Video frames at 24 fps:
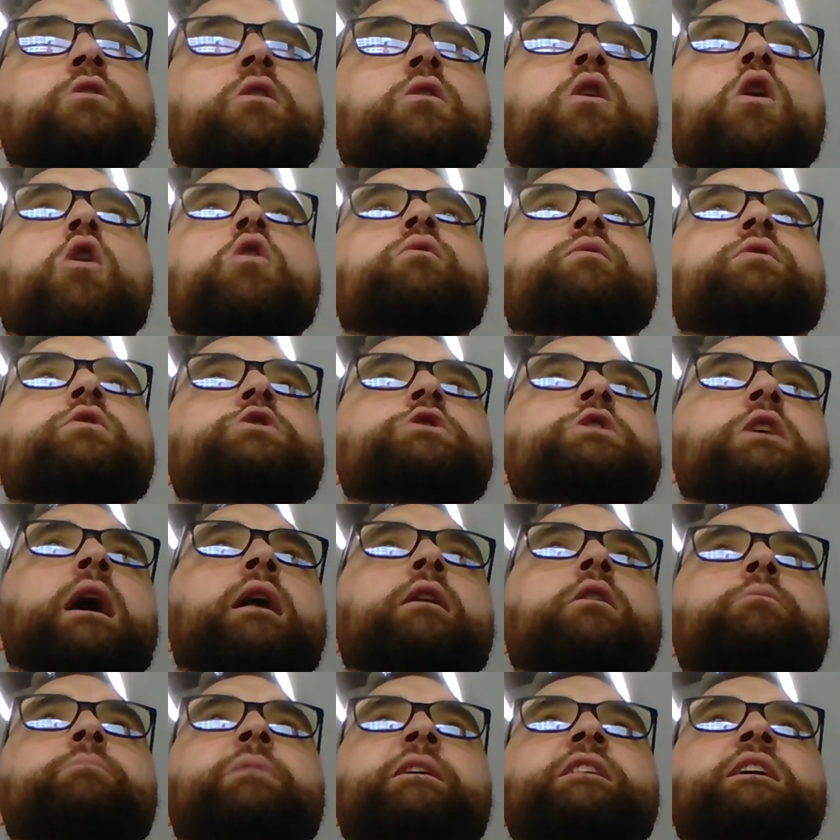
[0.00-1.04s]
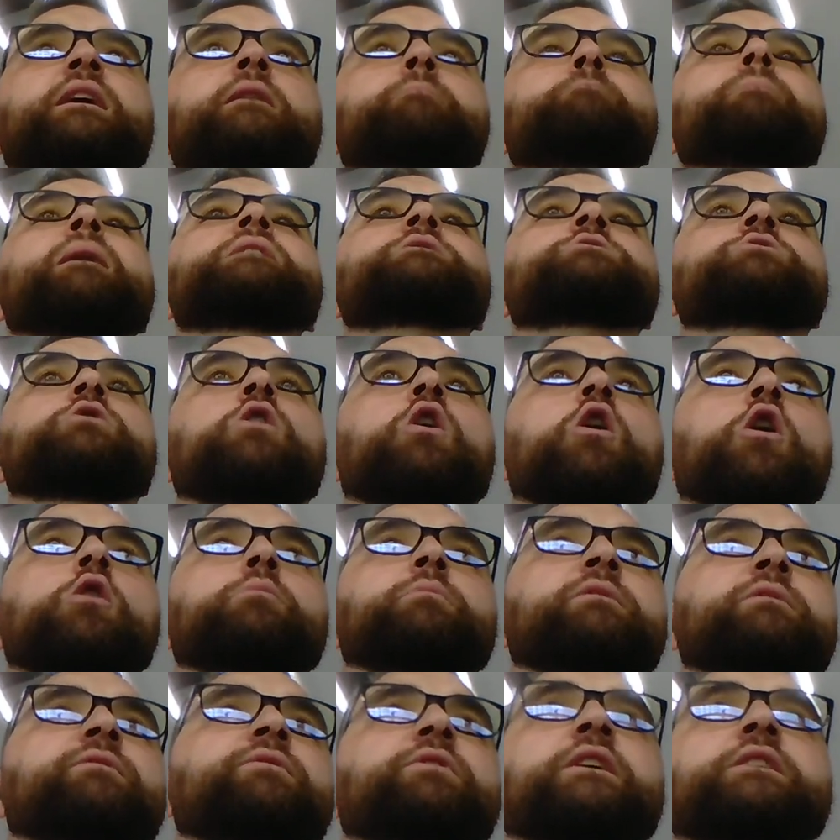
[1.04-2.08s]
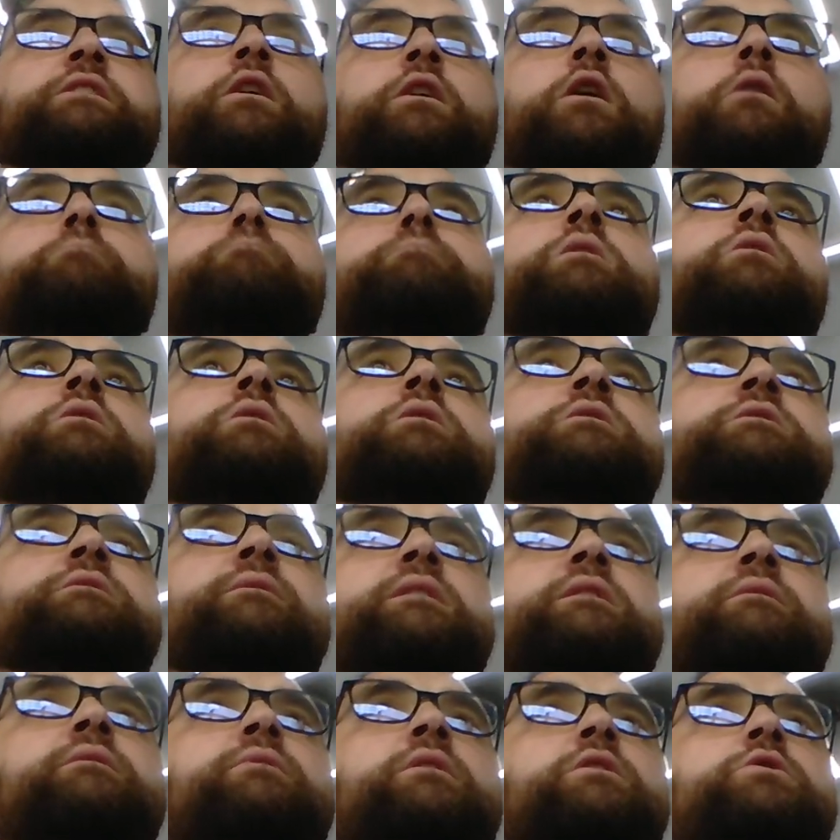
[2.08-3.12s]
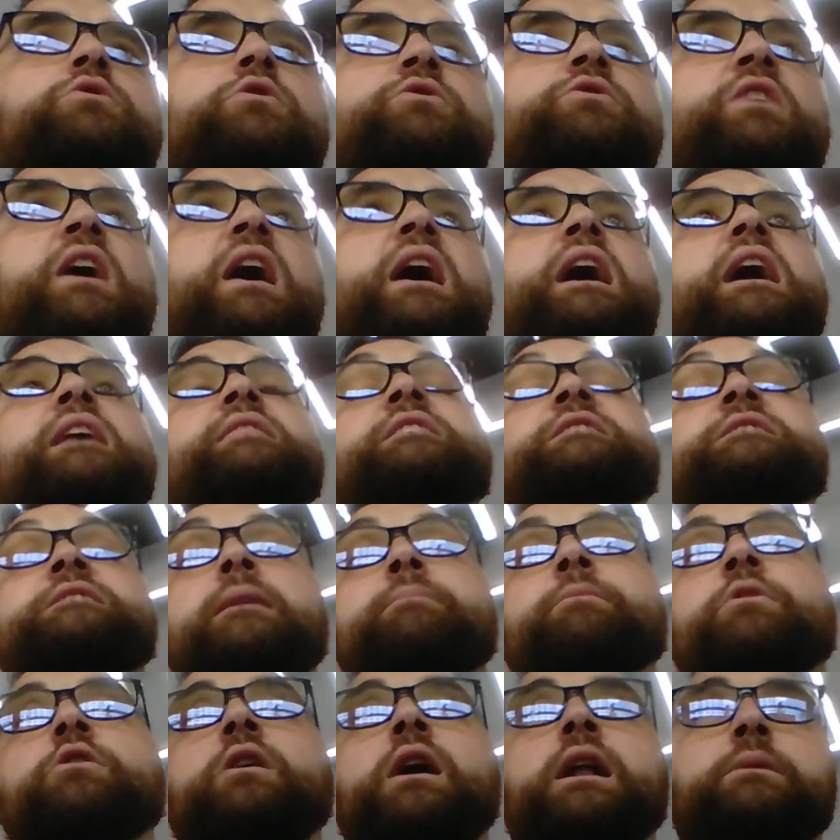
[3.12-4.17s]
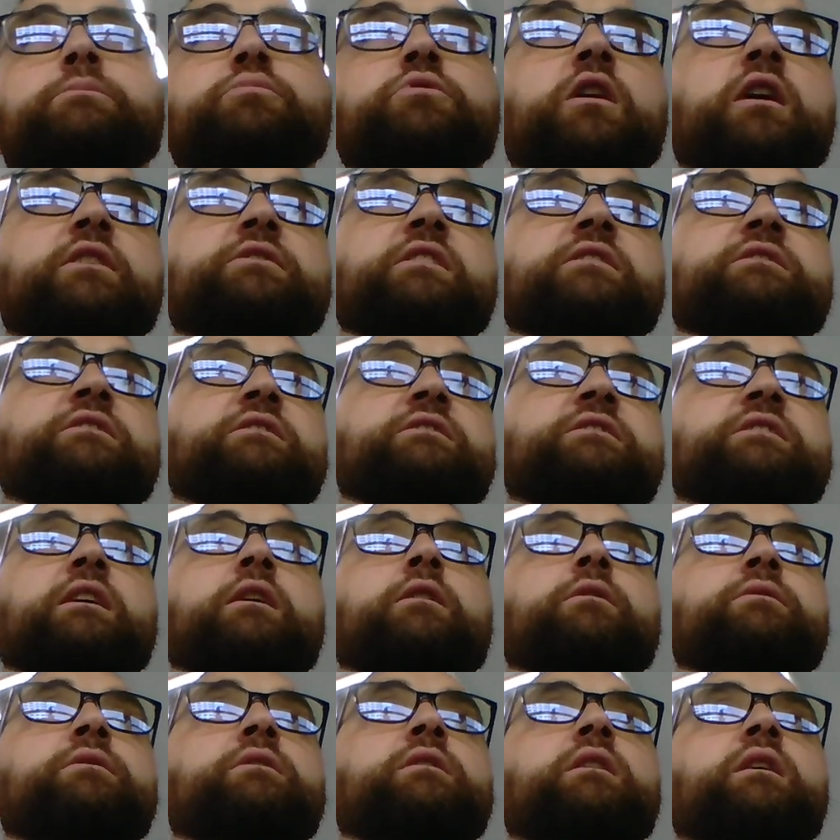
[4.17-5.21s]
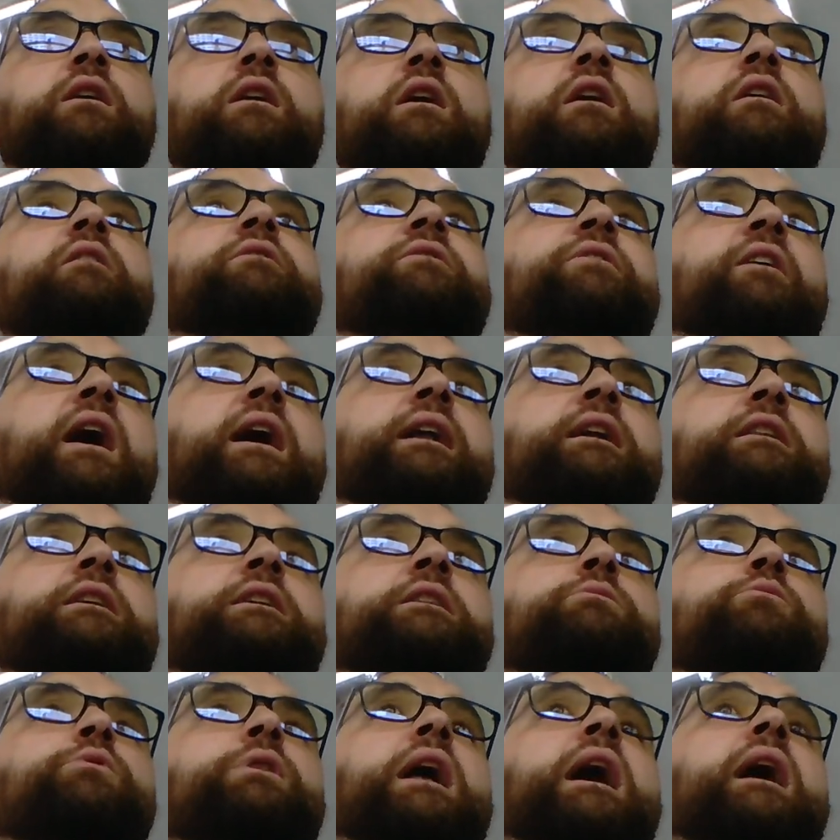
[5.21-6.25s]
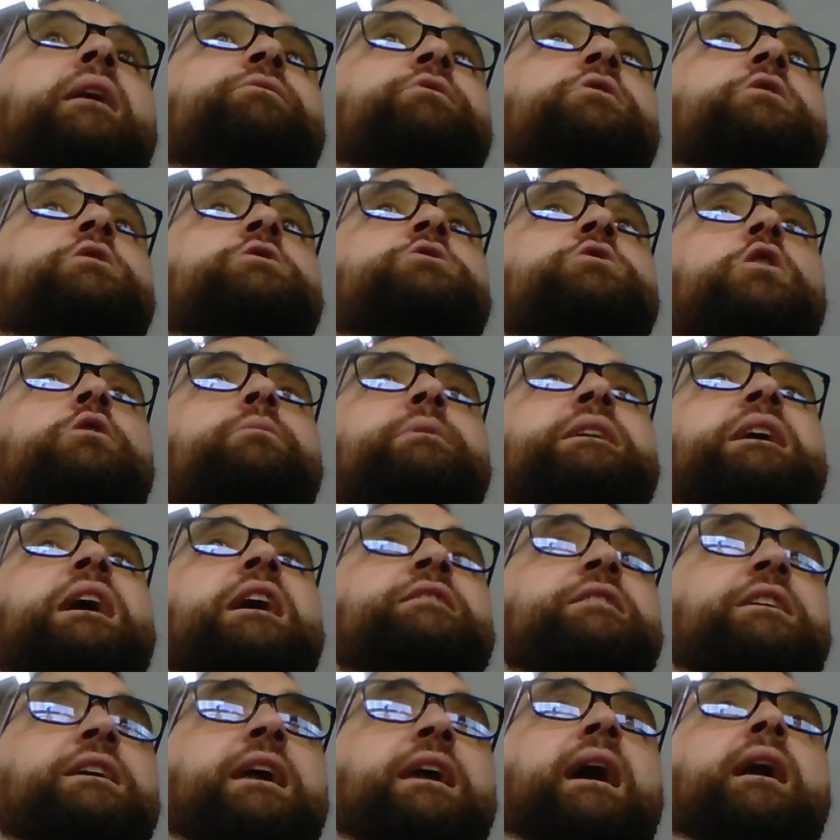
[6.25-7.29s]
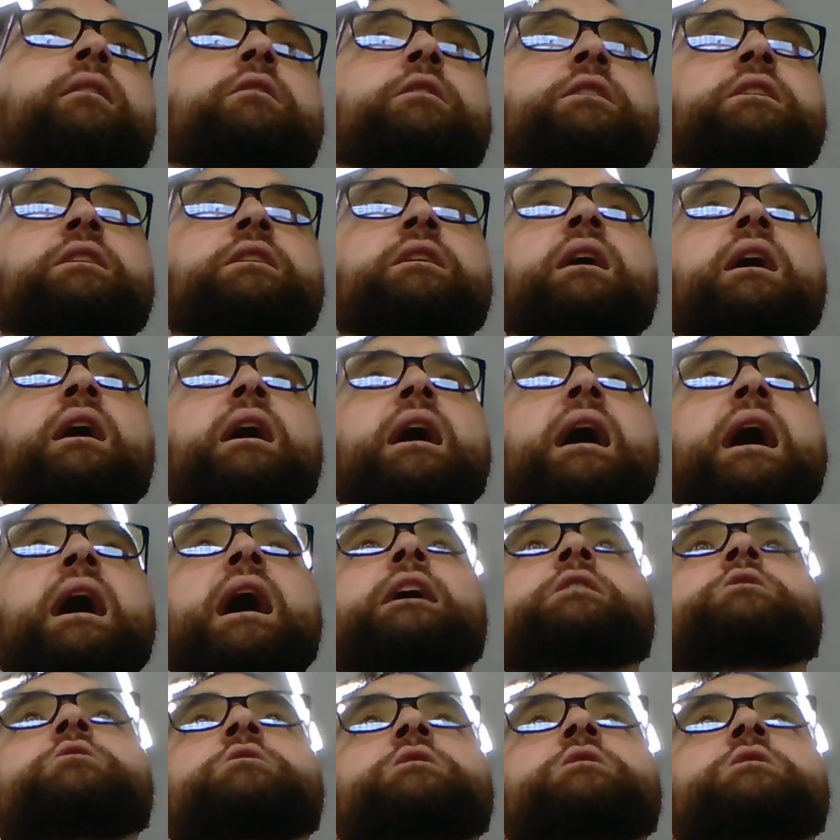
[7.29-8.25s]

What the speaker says: are overshadowed by the immense harm inflicted on millions of individuals and the democratic process itself. Finally, we have to determine ethicality. Act